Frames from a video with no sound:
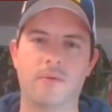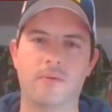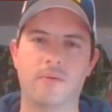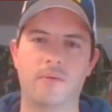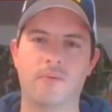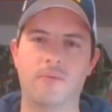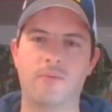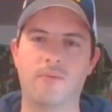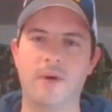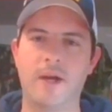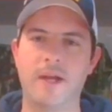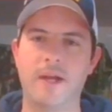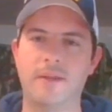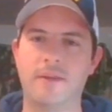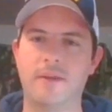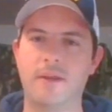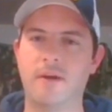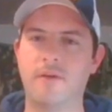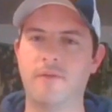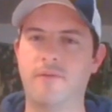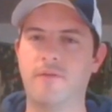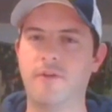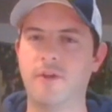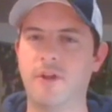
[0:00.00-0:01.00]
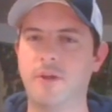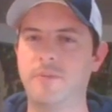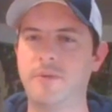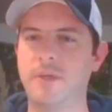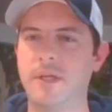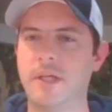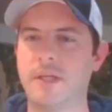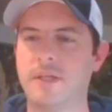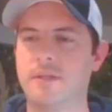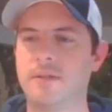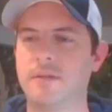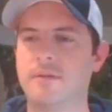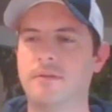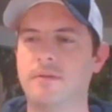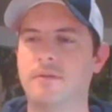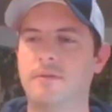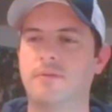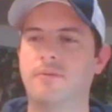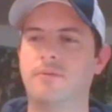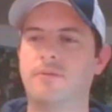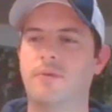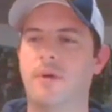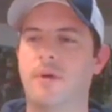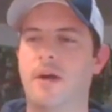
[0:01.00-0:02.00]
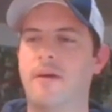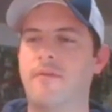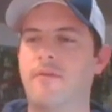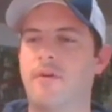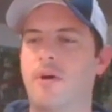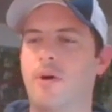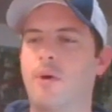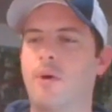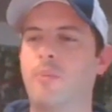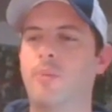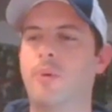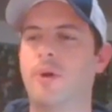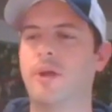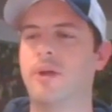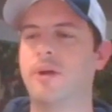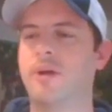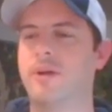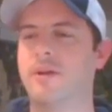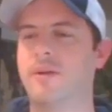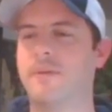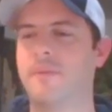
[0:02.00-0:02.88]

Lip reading: Right there, Philip Dixon. Drive on, brother.